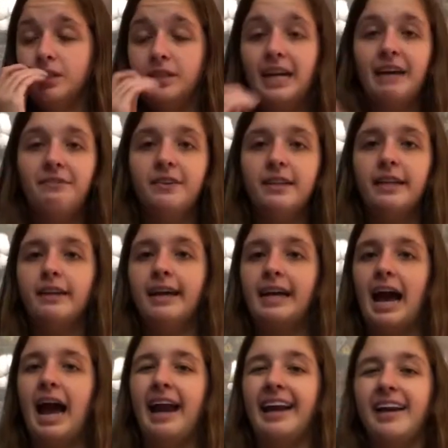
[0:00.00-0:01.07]
definitely
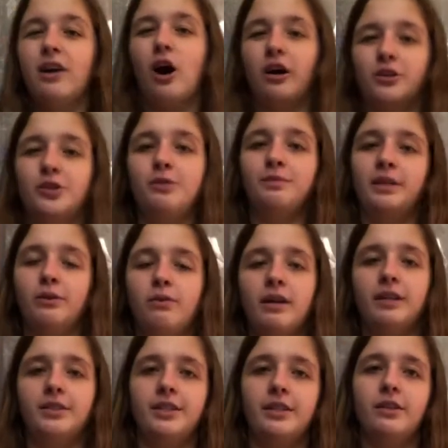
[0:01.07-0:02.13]
like any costume you
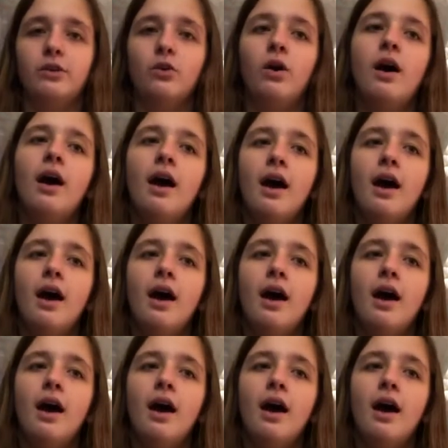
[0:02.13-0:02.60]
wanna do,